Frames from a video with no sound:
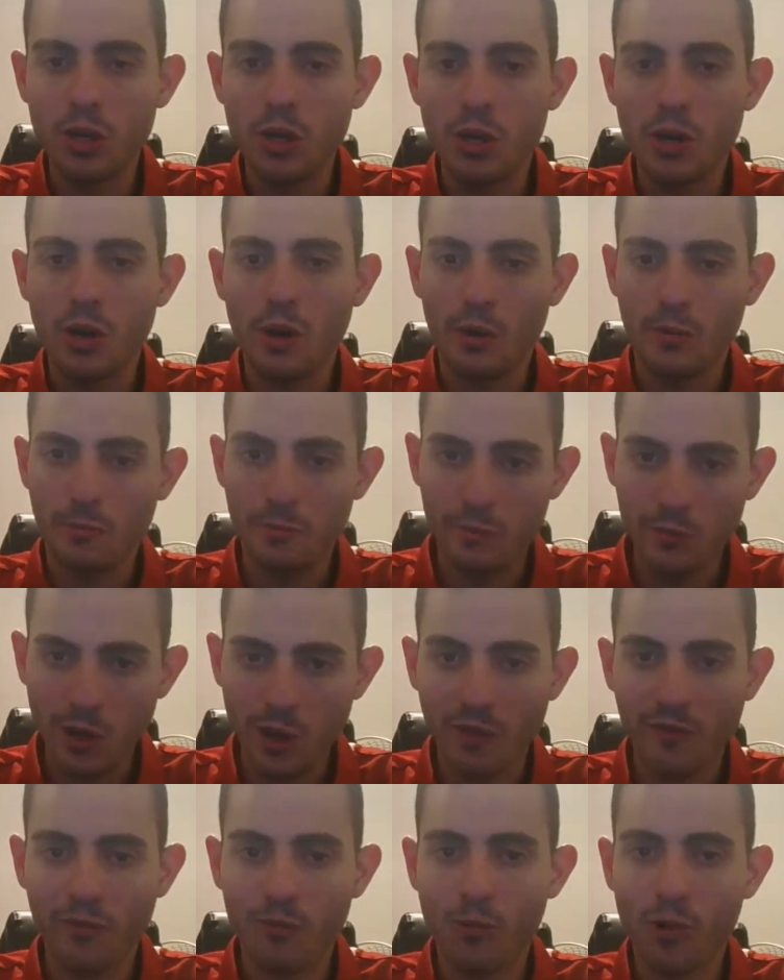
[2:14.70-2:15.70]
of
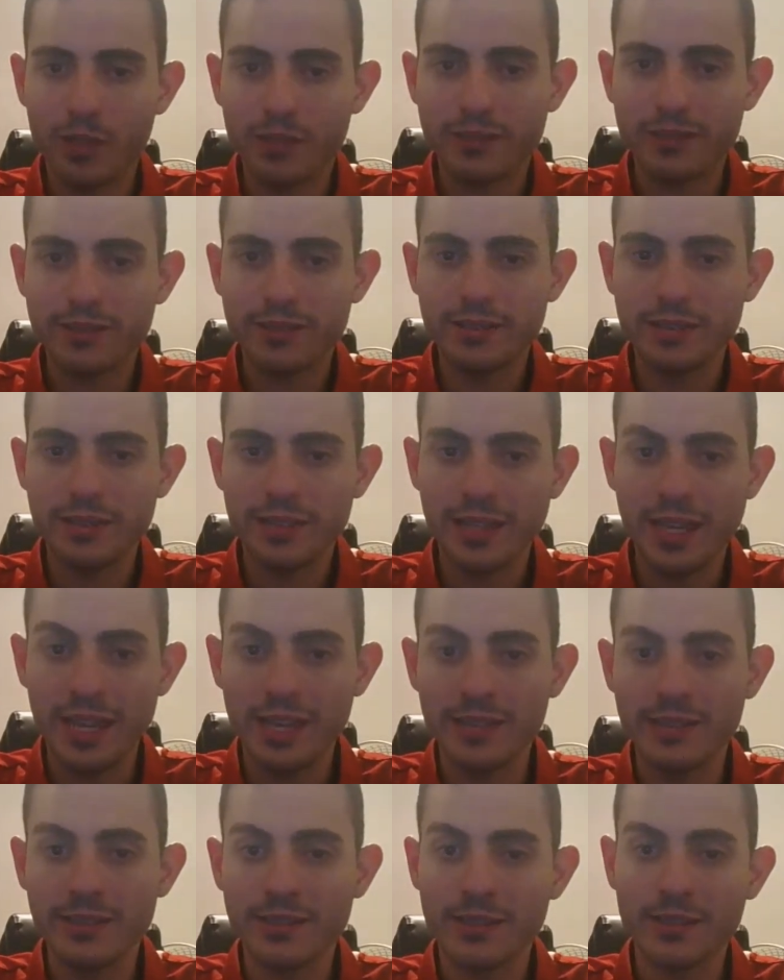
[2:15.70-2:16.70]
loved ones,
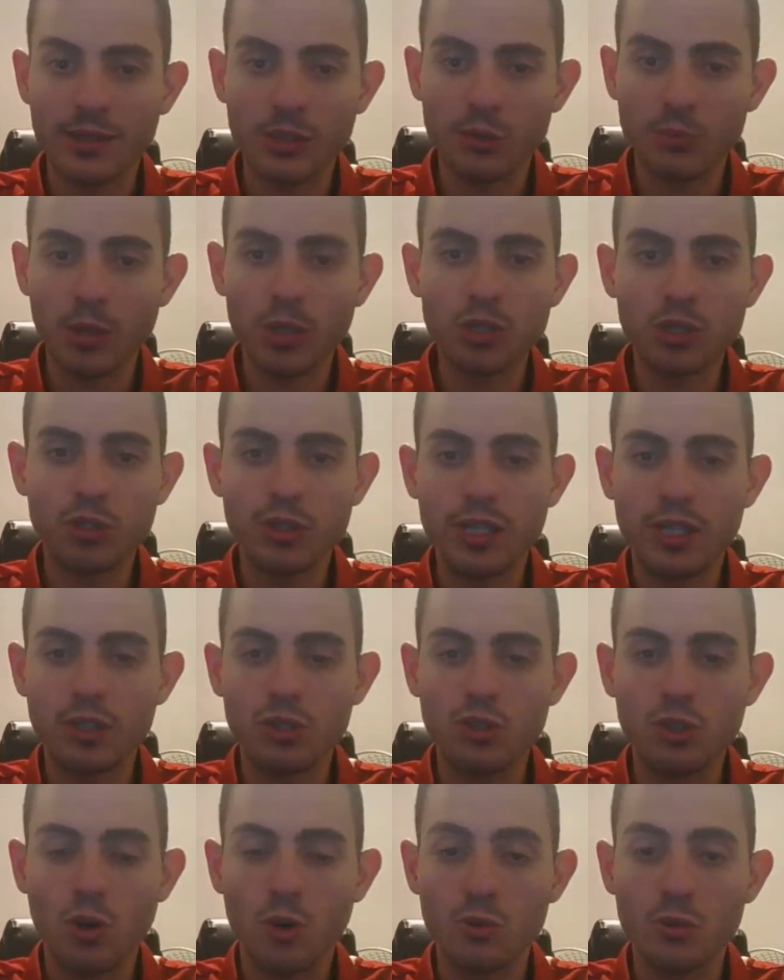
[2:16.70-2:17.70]
kids, and especially
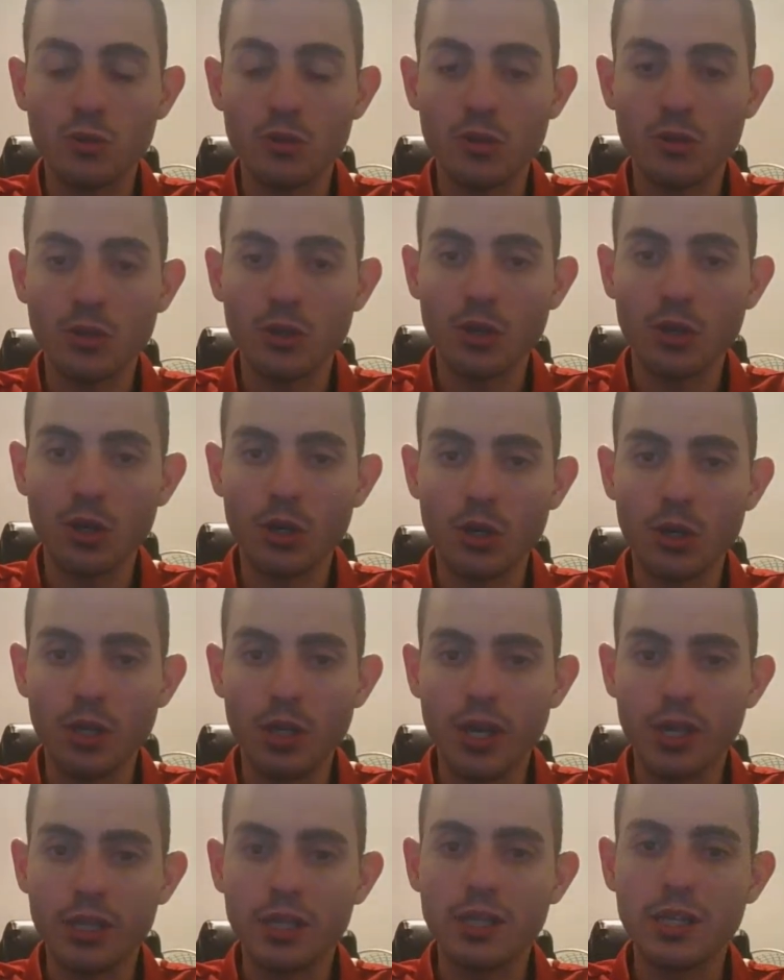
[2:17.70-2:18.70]
adults
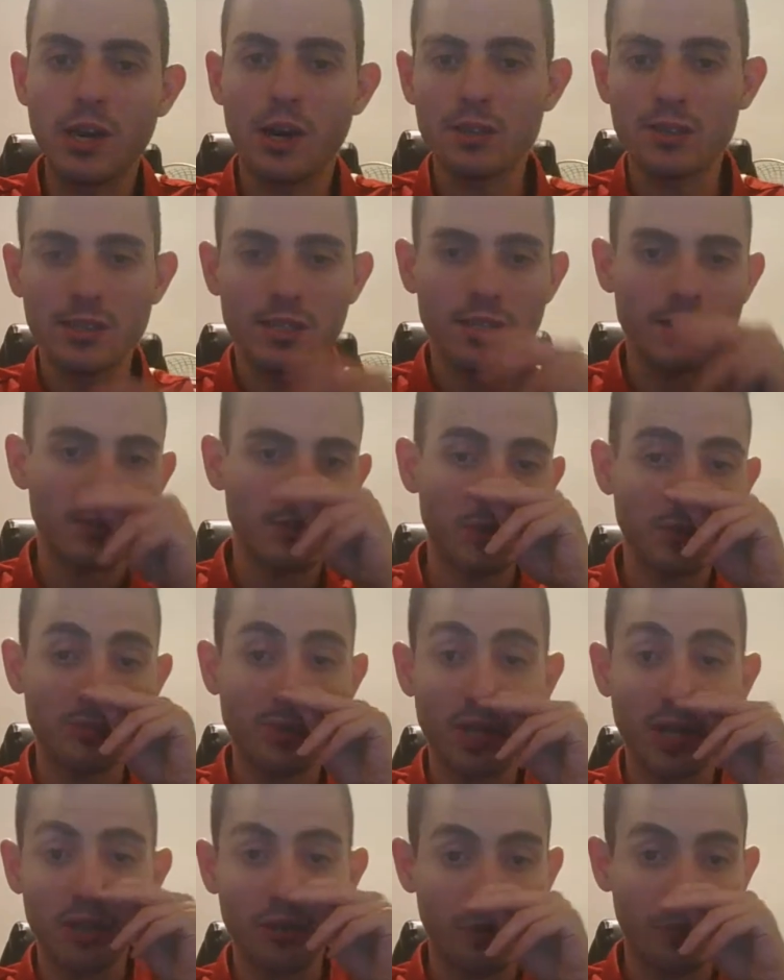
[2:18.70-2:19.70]
in the autism
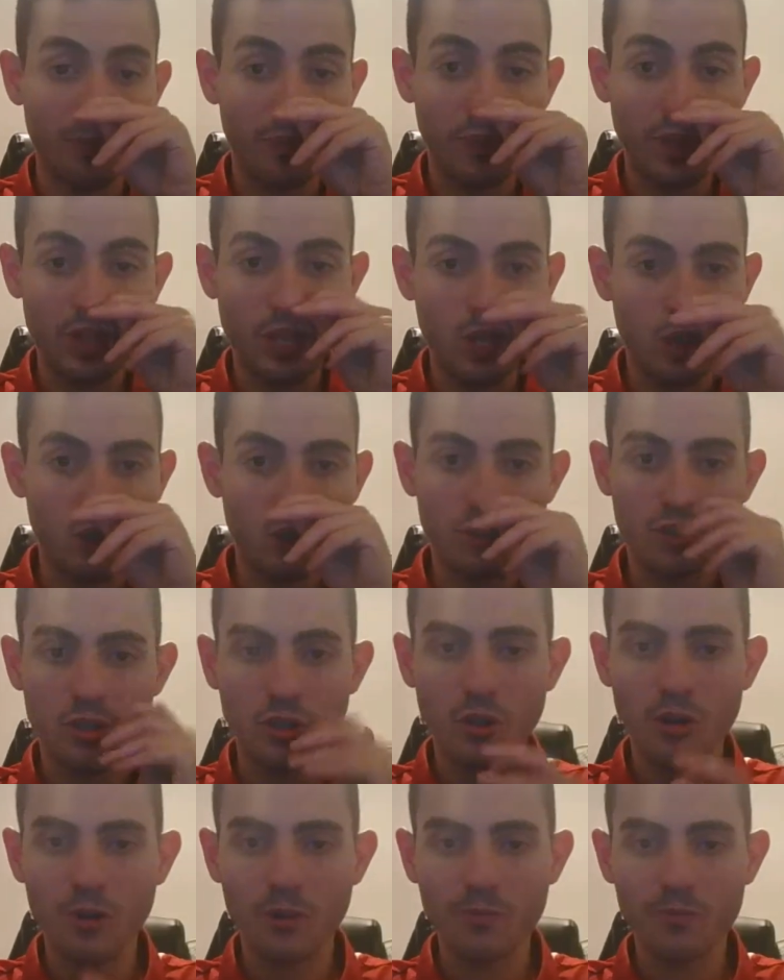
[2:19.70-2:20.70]
spectrum.
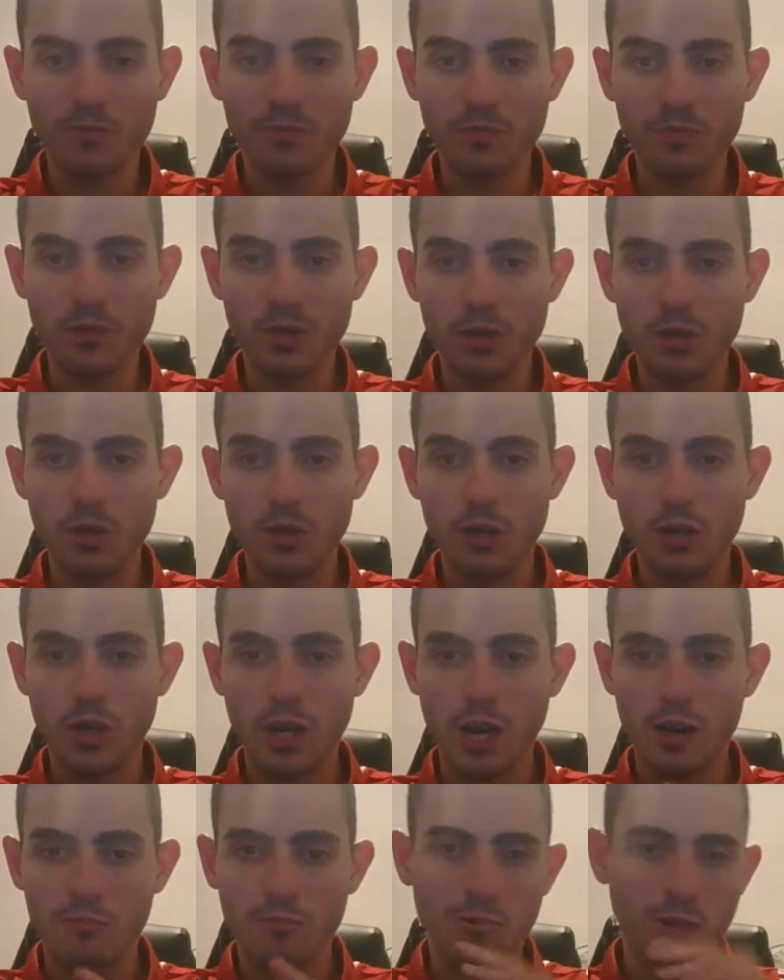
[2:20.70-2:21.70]
So,
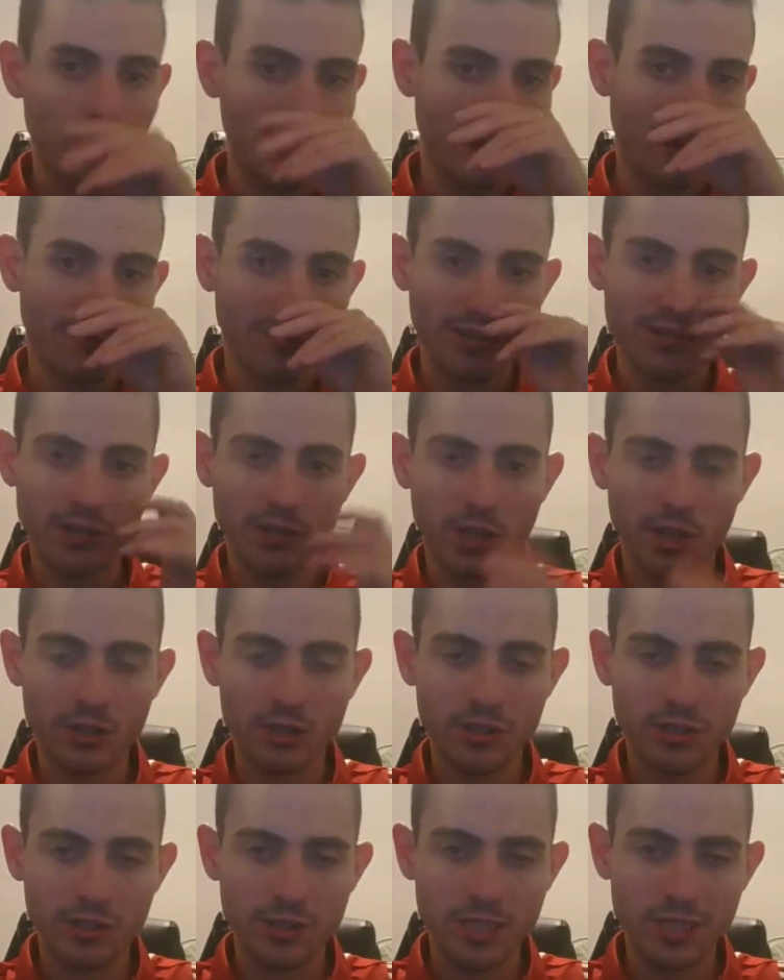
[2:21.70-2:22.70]
I was I was uh,
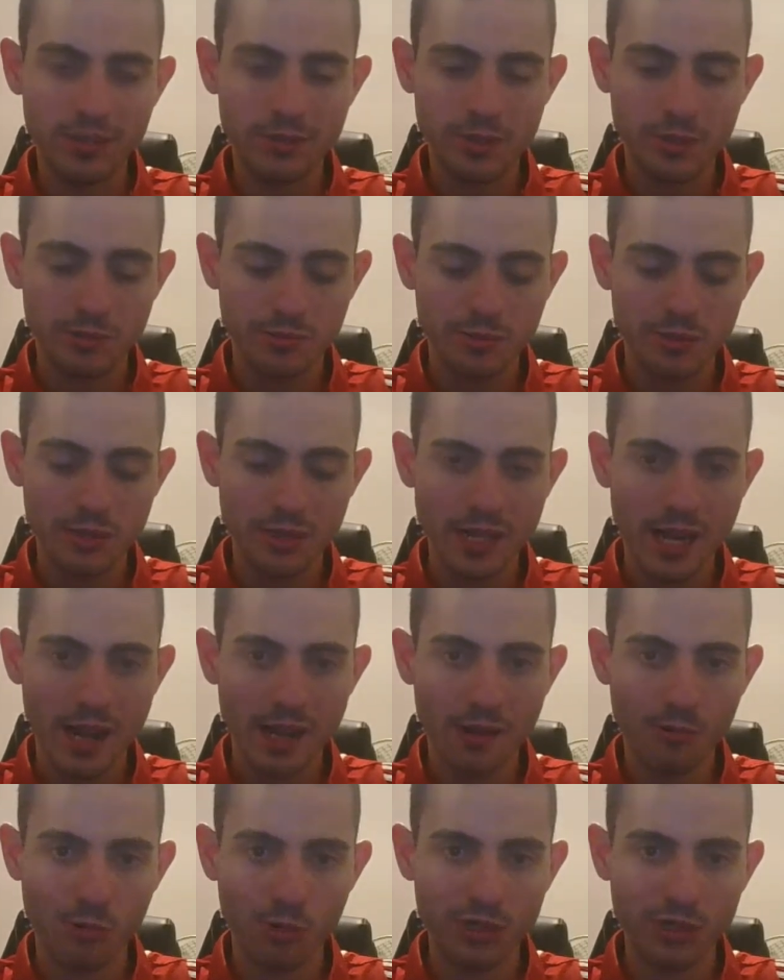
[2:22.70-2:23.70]
to, you know tonight
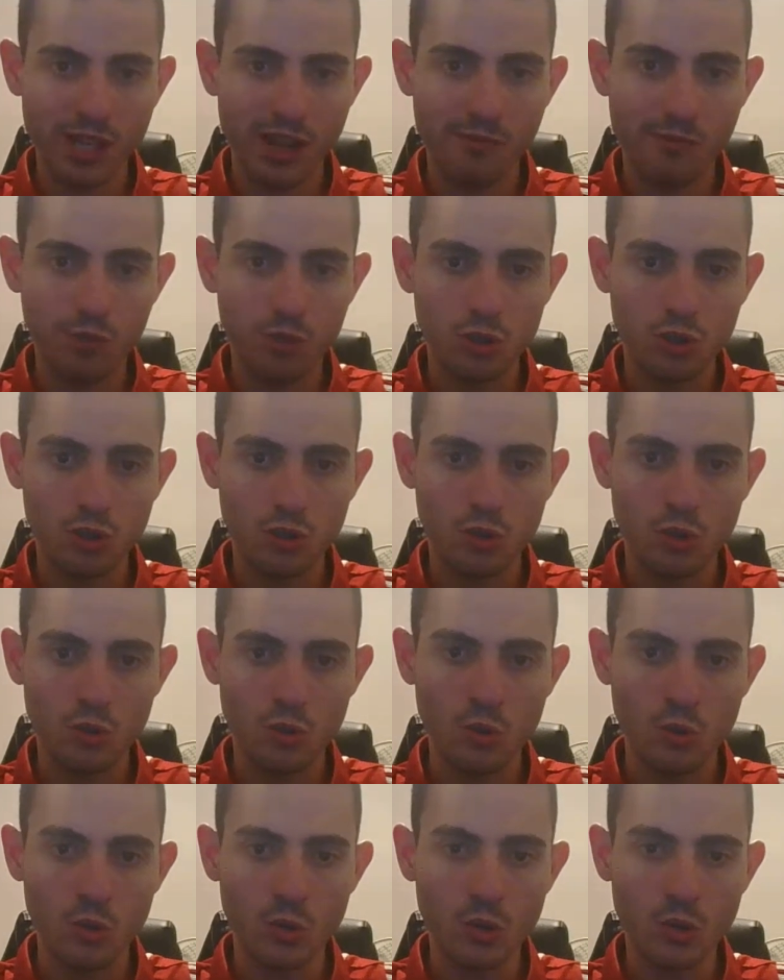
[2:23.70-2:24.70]
I was able to